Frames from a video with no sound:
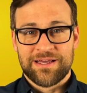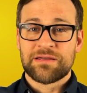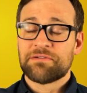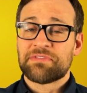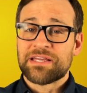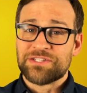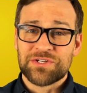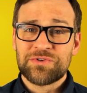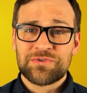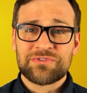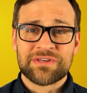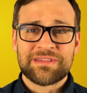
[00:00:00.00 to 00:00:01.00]
If they
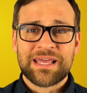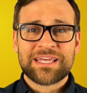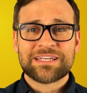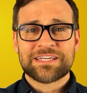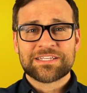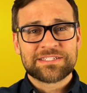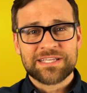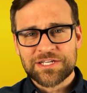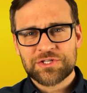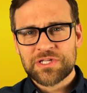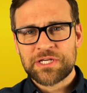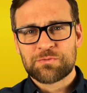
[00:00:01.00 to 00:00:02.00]
do, then they can
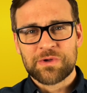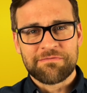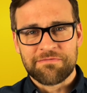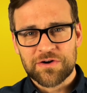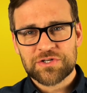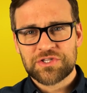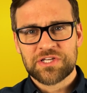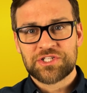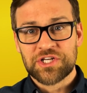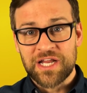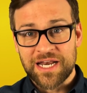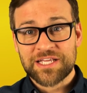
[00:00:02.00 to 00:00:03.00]
essentially reverse the
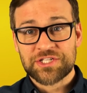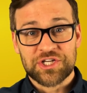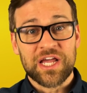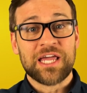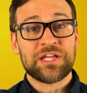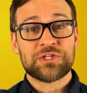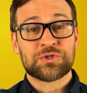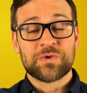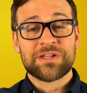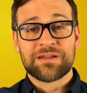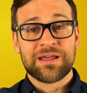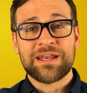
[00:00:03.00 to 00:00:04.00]
genetic change
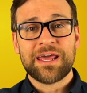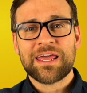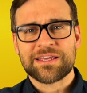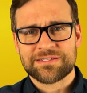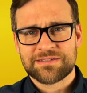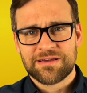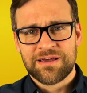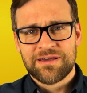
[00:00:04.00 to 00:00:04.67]
when laying eggs.